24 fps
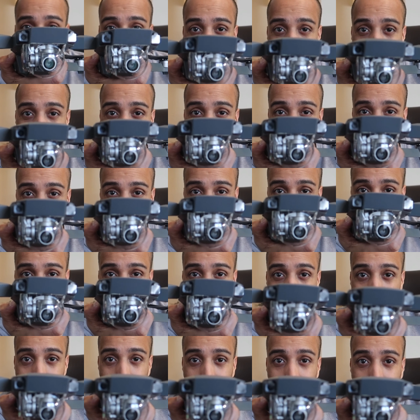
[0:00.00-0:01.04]
can this
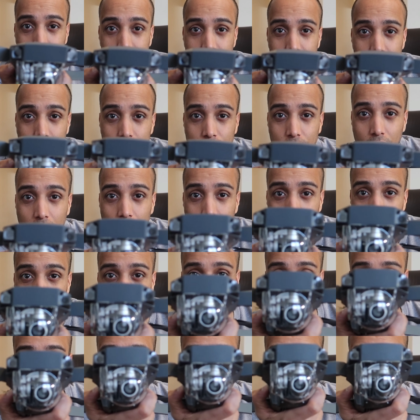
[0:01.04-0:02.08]
Mavic survive
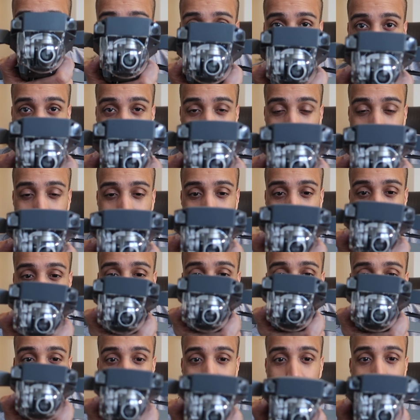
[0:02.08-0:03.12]
a flight
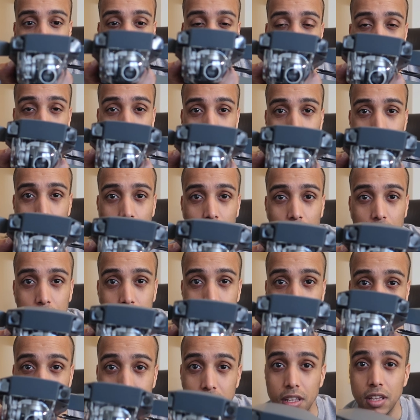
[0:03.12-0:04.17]
test in my
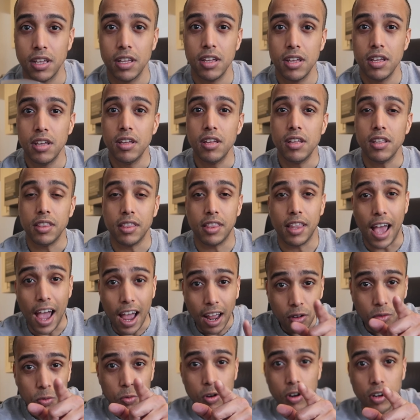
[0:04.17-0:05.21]
apartment?
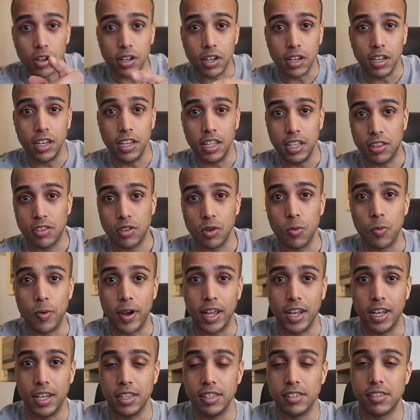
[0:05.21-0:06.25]
That we're gonna need to
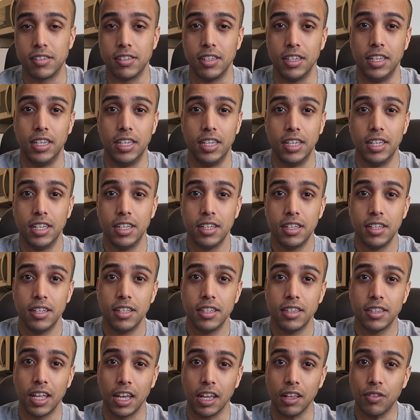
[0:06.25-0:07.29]
wait and see.
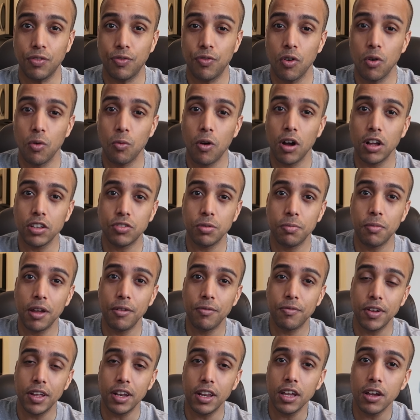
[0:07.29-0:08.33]
Thanks for watching my
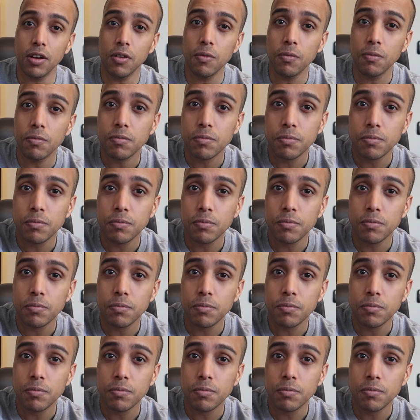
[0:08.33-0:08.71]
video.